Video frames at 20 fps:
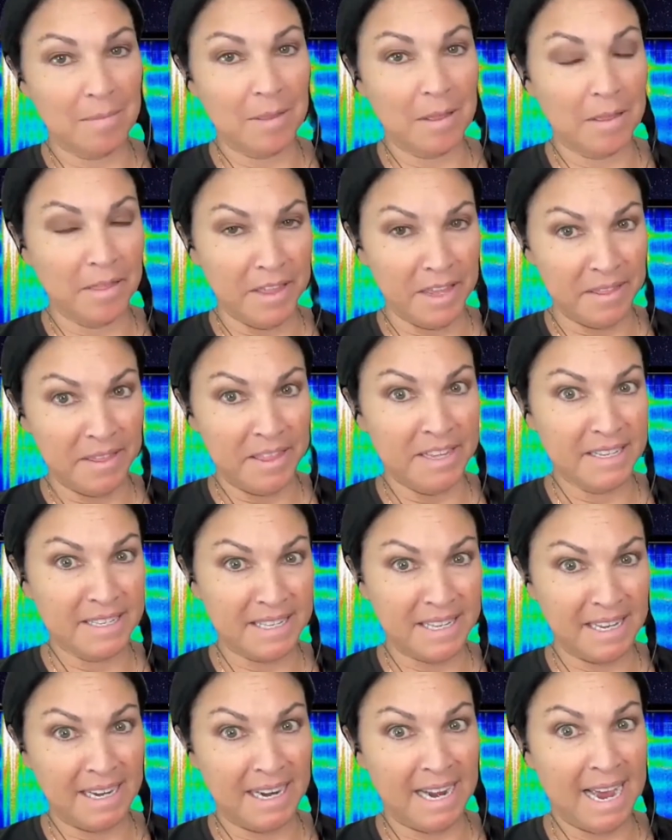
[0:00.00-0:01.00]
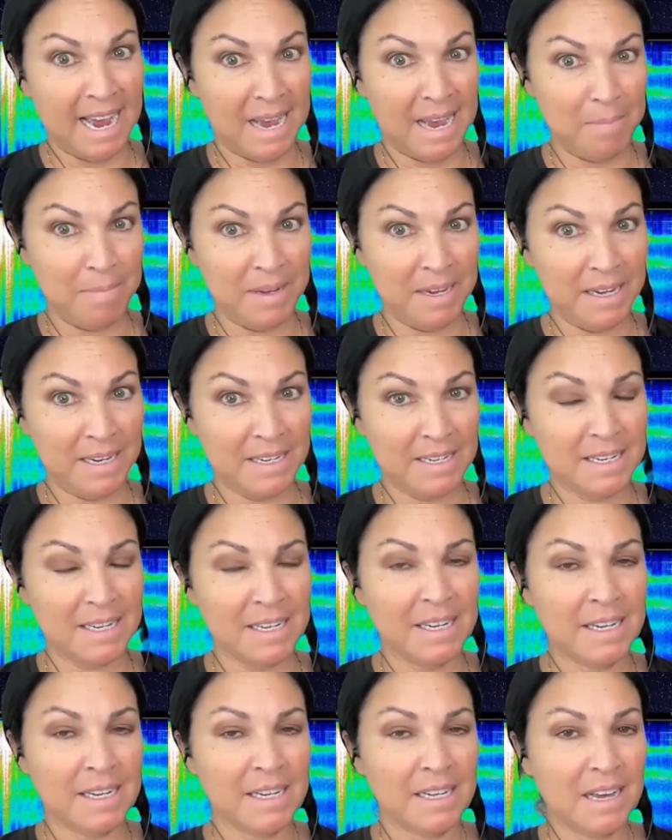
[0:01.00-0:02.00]
that this had happened,
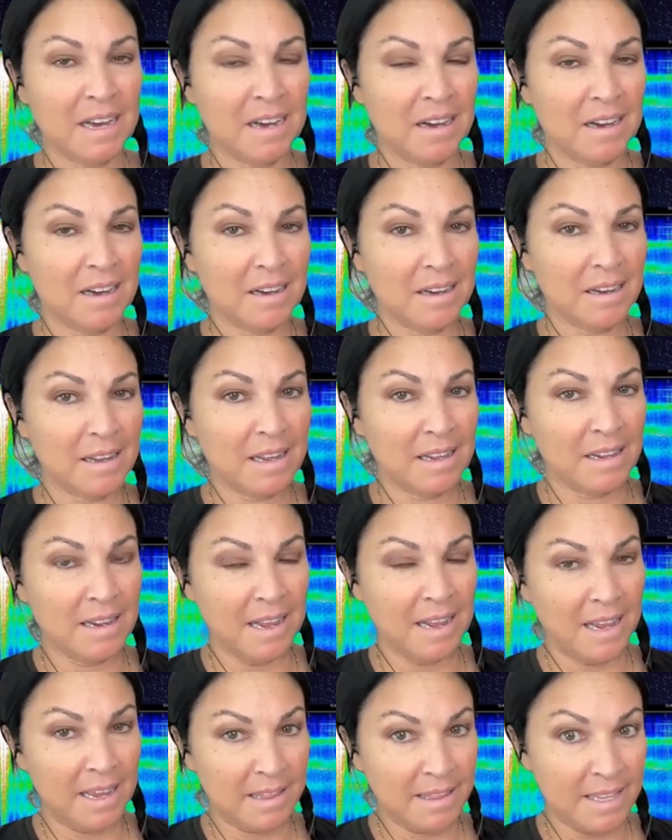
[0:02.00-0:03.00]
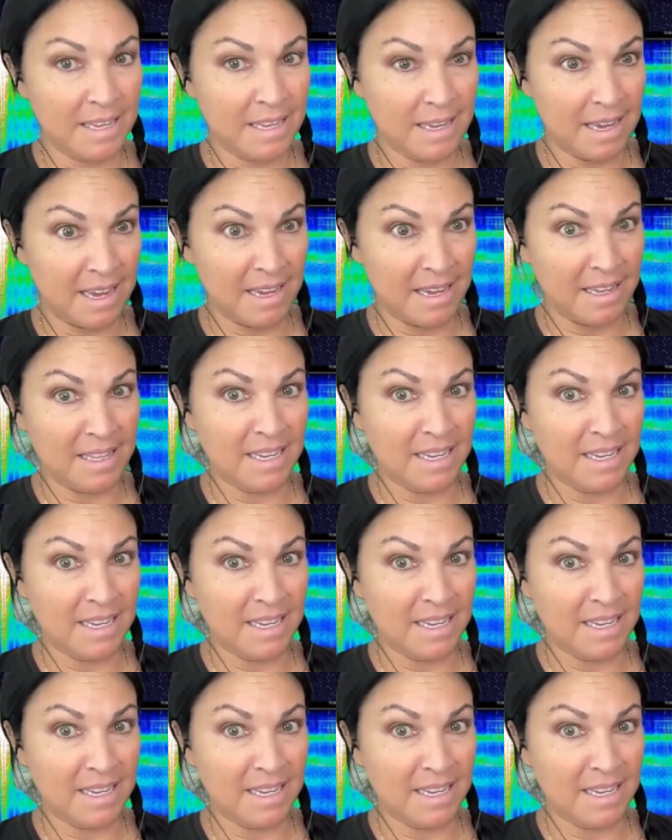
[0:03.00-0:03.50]
and the